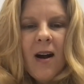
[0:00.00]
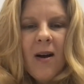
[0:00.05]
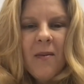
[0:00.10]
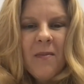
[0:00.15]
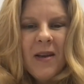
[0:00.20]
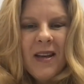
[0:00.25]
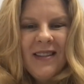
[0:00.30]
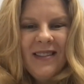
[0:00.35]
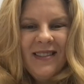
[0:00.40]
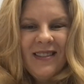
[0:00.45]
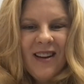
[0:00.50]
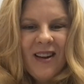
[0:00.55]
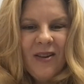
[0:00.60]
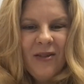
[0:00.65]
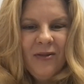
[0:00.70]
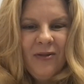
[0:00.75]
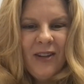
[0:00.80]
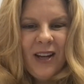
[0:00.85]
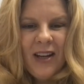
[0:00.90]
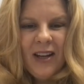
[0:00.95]
instead
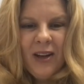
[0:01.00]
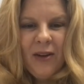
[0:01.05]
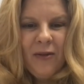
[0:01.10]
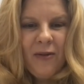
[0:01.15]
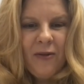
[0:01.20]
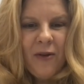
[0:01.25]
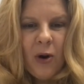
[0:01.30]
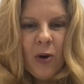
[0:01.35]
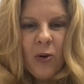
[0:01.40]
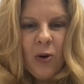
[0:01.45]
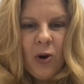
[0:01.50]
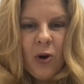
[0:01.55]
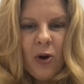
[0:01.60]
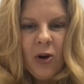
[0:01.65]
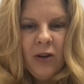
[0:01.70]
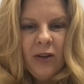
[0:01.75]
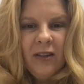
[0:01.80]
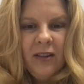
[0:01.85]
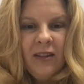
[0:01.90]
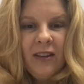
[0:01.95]
of taking phone
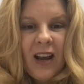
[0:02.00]
calls,